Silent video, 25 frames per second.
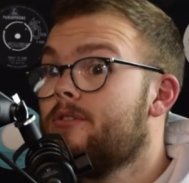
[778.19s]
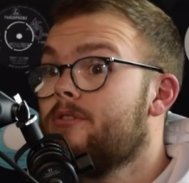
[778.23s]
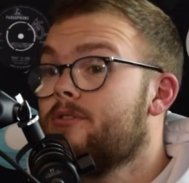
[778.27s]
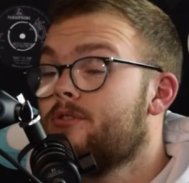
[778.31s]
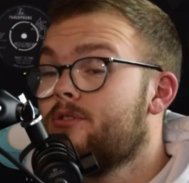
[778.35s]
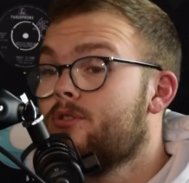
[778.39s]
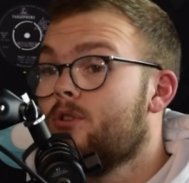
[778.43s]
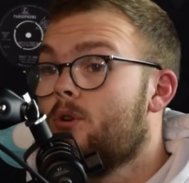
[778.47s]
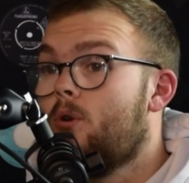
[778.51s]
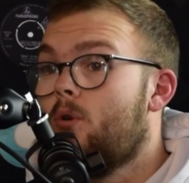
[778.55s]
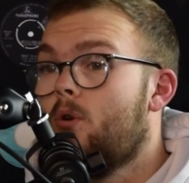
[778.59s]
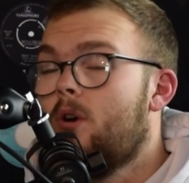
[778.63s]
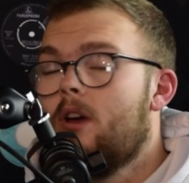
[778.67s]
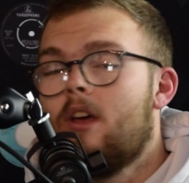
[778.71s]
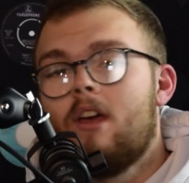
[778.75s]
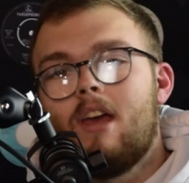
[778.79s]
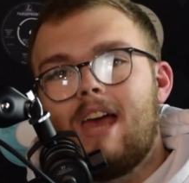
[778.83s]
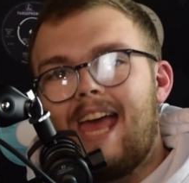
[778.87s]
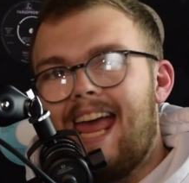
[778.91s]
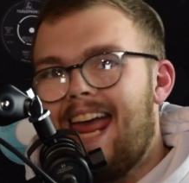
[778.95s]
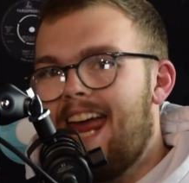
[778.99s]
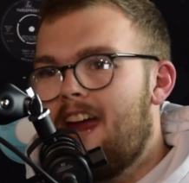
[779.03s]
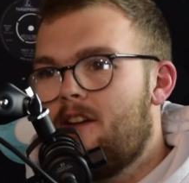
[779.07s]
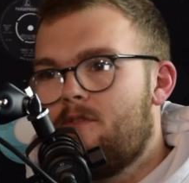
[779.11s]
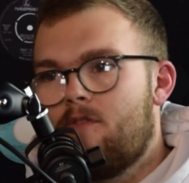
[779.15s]
So
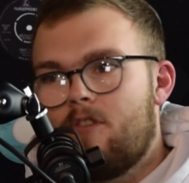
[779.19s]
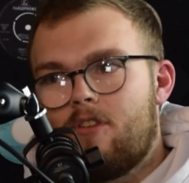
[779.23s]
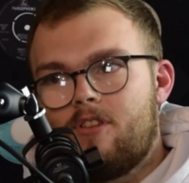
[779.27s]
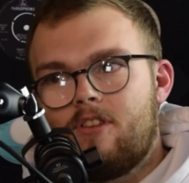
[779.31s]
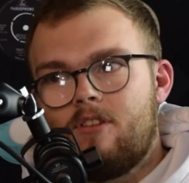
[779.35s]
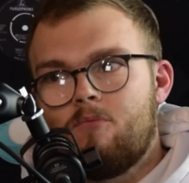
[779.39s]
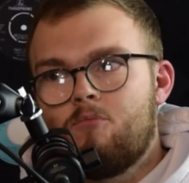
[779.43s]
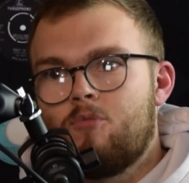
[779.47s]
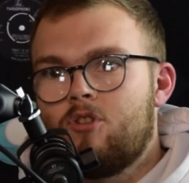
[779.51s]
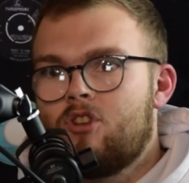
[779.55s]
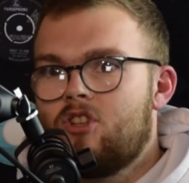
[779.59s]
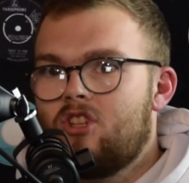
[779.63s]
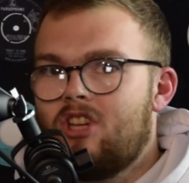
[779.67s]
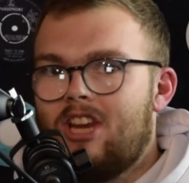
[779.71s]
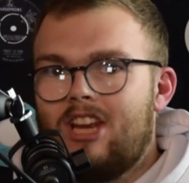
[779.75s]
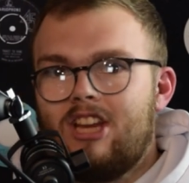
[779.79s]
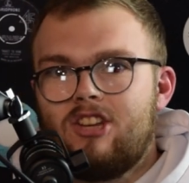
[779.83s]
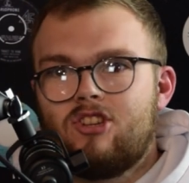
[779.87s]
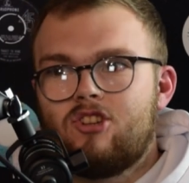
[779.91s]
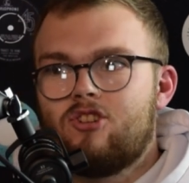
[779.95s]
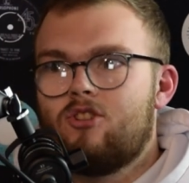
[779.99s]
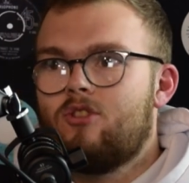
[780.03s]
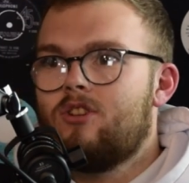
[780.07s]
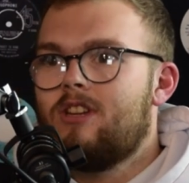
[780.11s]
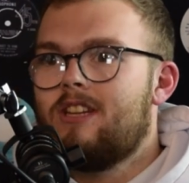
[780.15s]
everything was
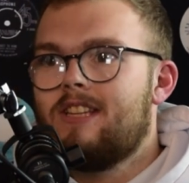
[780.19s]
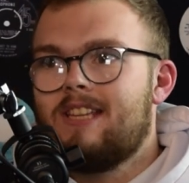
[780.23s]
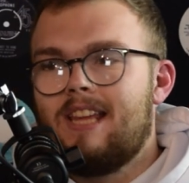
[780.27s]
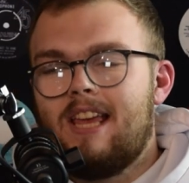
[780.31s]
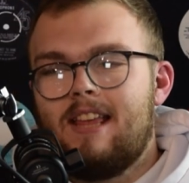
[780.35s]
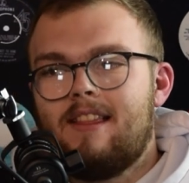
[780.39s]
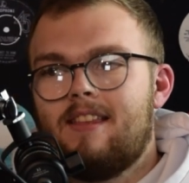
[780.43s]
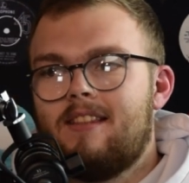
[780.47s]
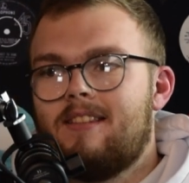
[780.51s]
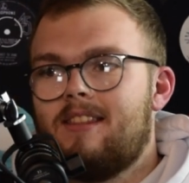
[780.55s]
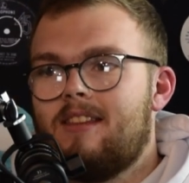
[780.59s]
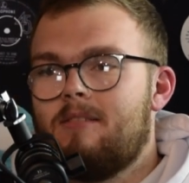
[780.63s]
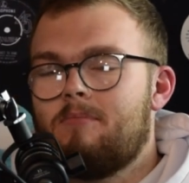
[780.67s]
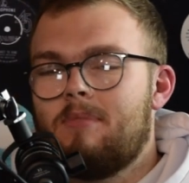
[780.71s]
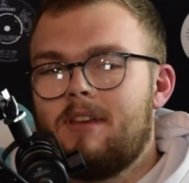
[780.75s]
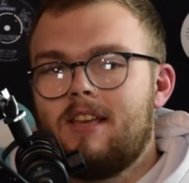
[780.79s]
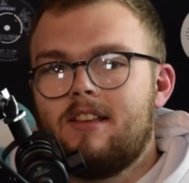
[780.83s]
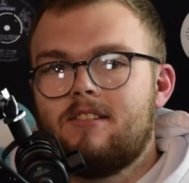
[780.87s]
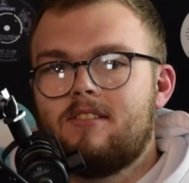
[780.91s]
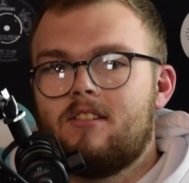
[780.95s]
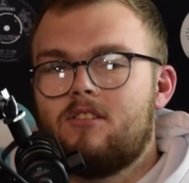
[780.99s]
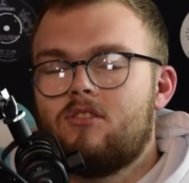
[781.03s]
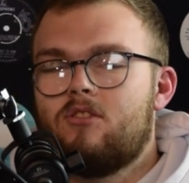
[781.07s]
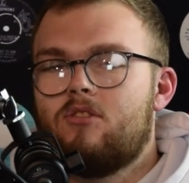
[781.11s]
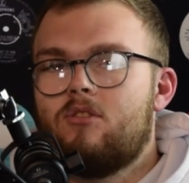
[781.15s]
changing on a day-to-day
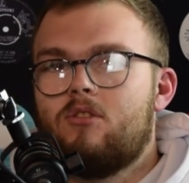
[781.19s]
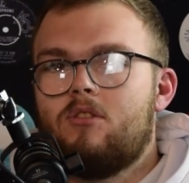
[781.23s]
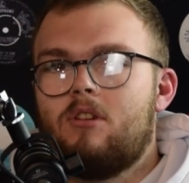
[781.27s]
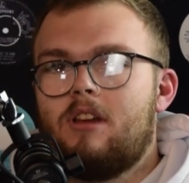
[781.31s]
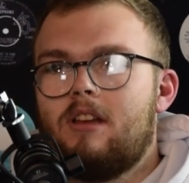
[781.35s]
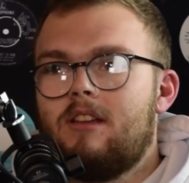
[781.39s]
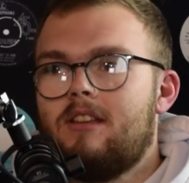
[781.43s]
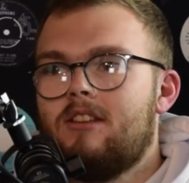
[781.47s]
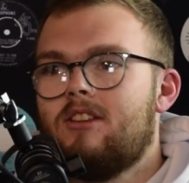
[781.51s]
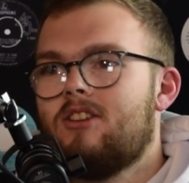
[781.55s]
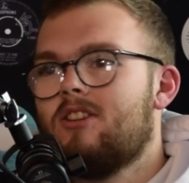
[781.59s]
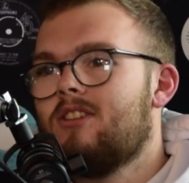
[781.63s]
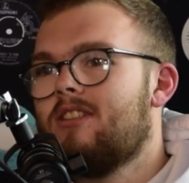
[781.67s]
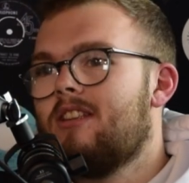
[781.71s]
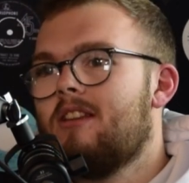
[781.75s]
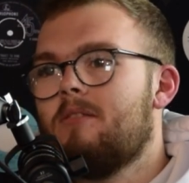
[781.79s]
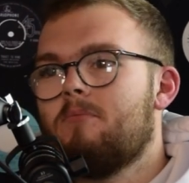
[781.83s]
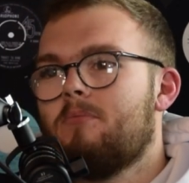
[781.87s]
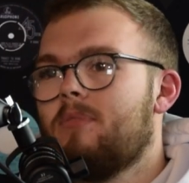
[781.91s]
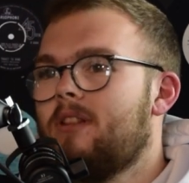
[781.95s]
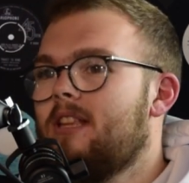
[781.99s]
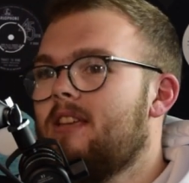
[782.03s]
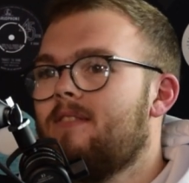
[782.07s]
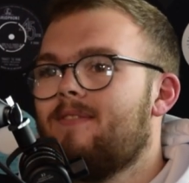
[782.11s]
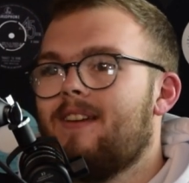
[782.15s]
basis, so that you just
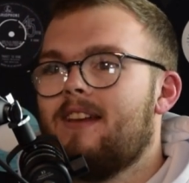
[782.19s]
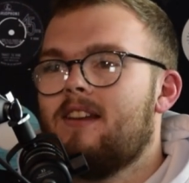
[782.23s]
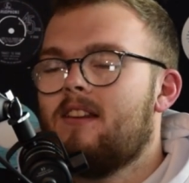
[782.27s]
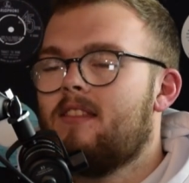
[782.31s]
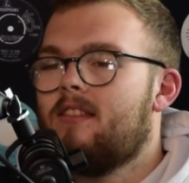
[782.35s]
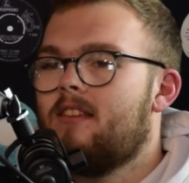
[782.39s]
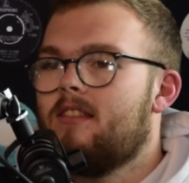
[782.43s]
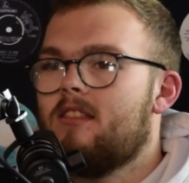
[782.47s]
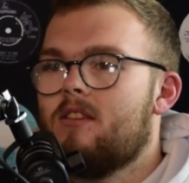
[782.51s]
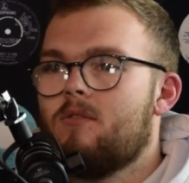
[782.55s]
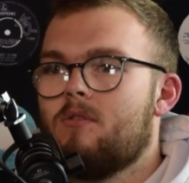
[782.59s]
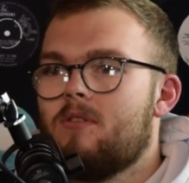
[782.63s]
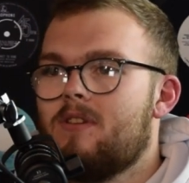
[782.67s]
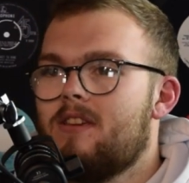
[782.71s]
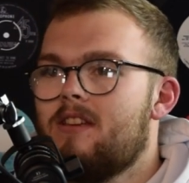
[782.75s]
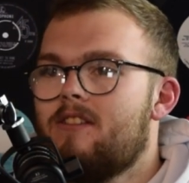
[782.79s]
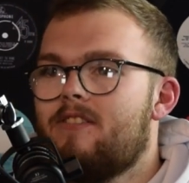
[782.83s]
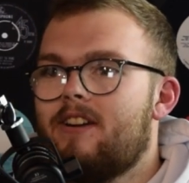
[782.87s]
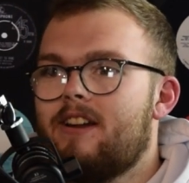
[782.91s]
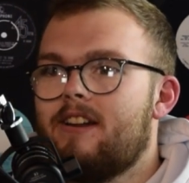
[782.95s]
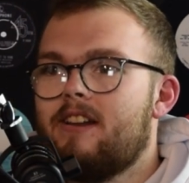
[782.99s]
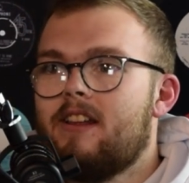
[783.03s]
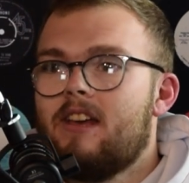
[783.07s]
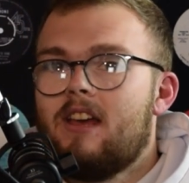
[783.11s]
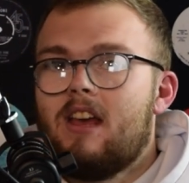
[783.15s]
didn't believe anything they were
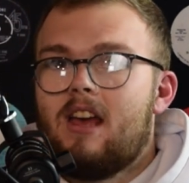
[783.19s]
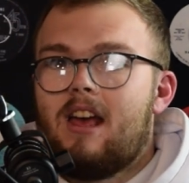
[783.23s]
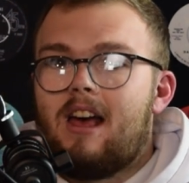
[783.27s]
hearing.